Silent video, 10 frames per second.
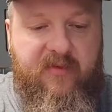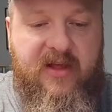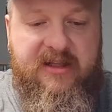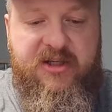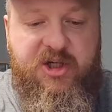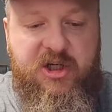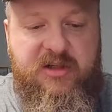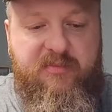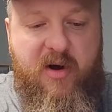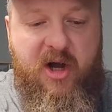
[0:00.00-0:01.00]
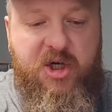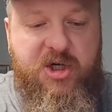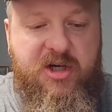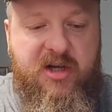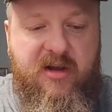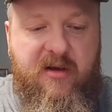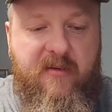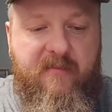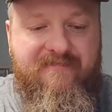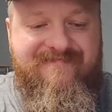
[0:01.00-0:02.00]
that's just punched
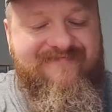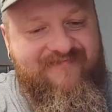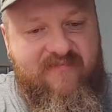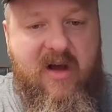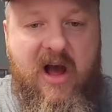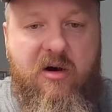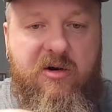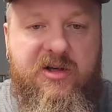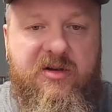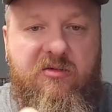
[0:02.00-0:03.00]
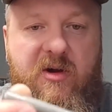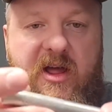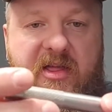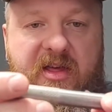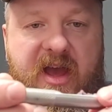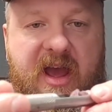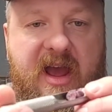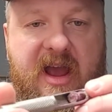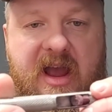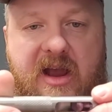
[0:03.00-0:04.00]
out with
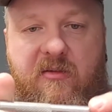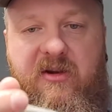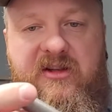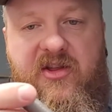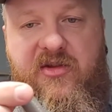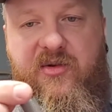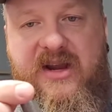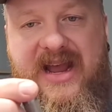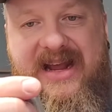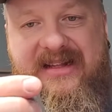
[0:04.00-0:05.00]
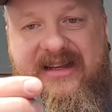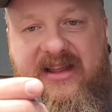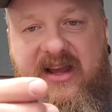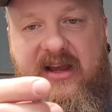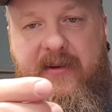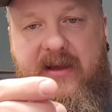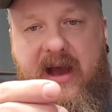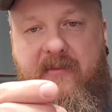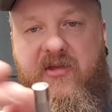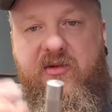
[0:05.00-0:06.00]
a, what is it, 3/8, I think?
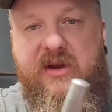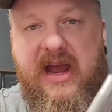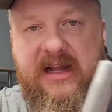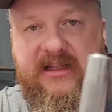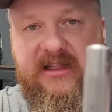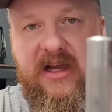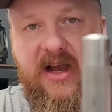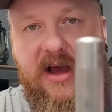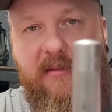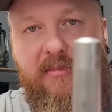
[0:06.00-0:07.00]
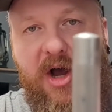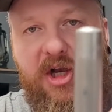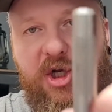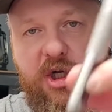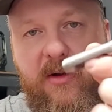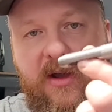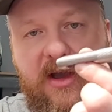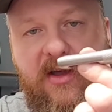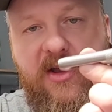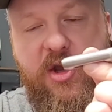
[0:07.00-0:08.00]
Yeah, 3/8 punch.
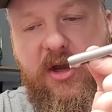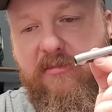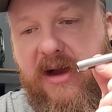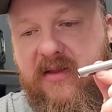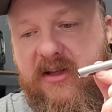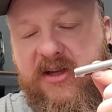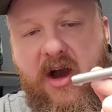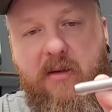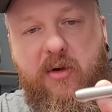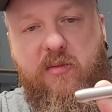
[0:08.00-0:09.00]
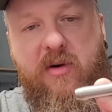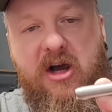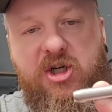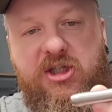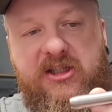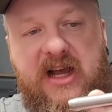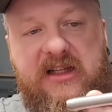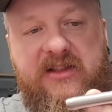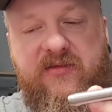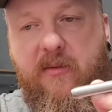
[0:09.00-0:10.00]
You can buy these combo punch
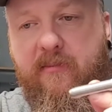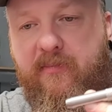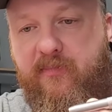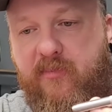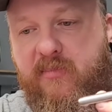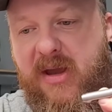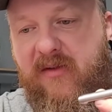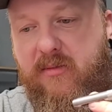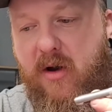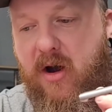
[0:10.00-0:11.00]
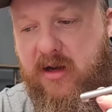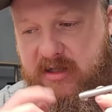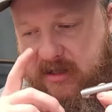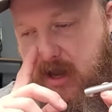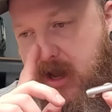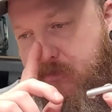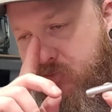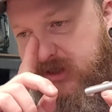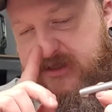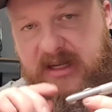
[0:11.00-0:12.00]
sets from PV Mart,
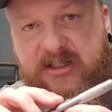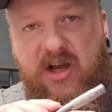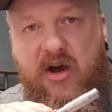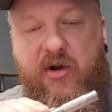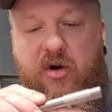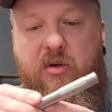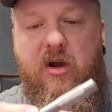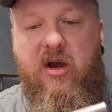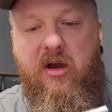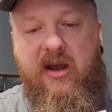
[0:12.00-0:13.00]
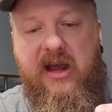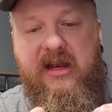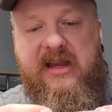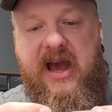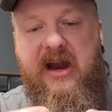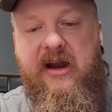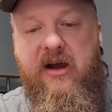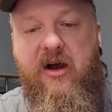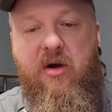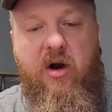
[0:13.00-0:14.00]
Princess Auto in
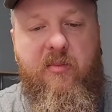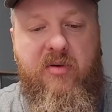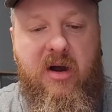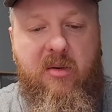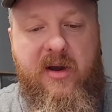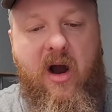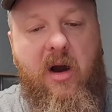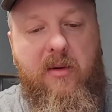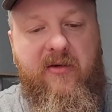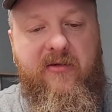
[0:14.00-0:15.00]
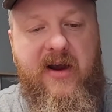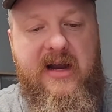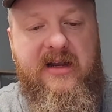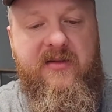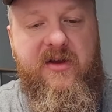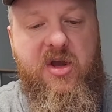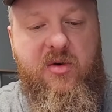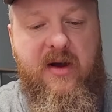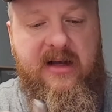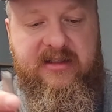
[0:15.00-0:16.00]
Canada, or probably Harbor Freight in the
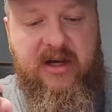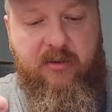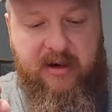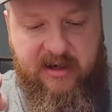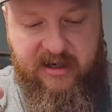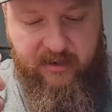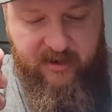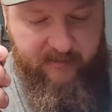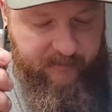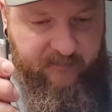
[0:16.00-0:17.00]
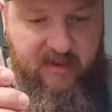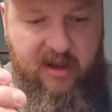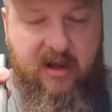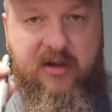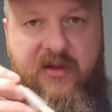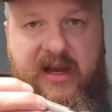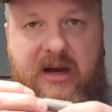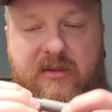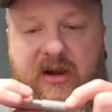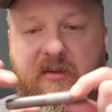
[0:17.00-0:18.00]
US. I wouldn't doubt it. They
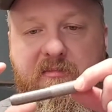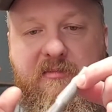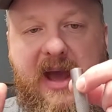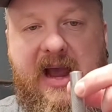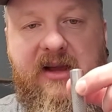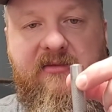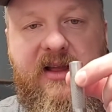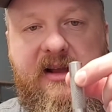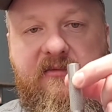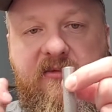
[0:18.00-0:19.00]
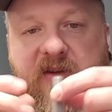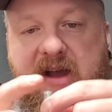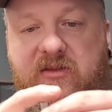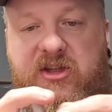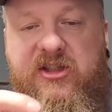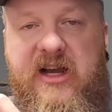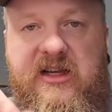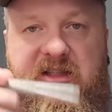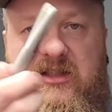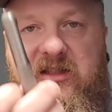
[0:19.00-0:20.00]
come in a bag of like 5 or
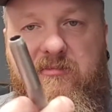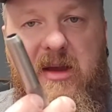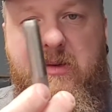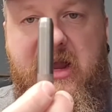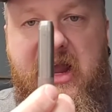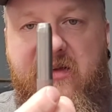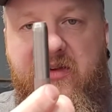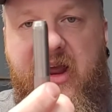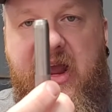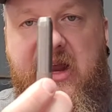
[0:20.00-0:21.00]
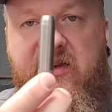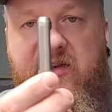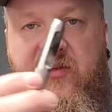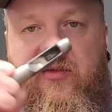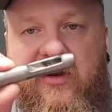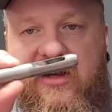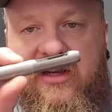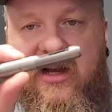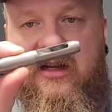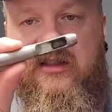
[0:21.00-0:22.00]
6, maybe even 8 different
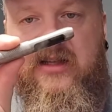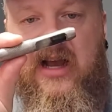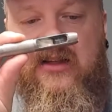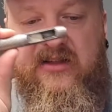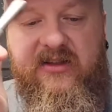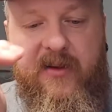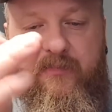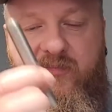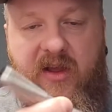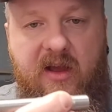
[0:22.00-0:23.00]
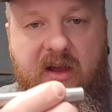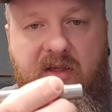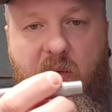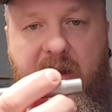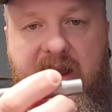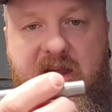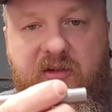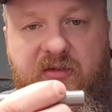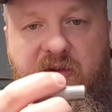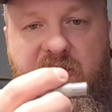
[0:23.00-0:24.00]
sizes. The one I
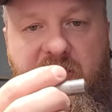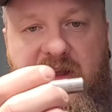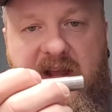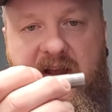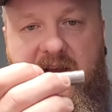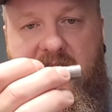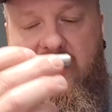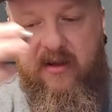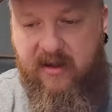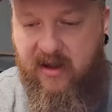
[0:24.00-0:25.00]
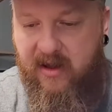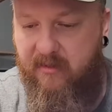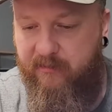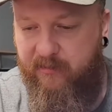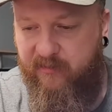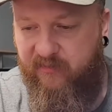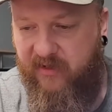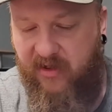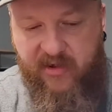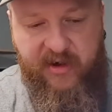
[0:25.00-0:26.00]
use for
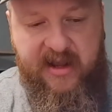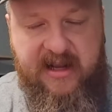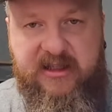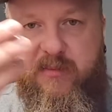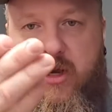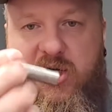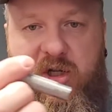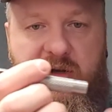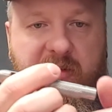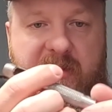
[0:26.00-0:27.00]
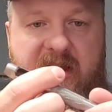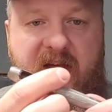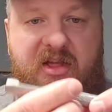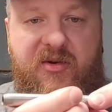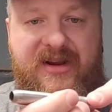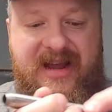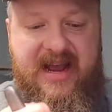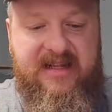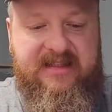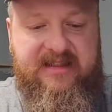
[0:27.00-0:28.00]
38 special would be the
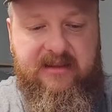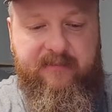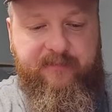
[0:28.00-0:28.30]
3/8,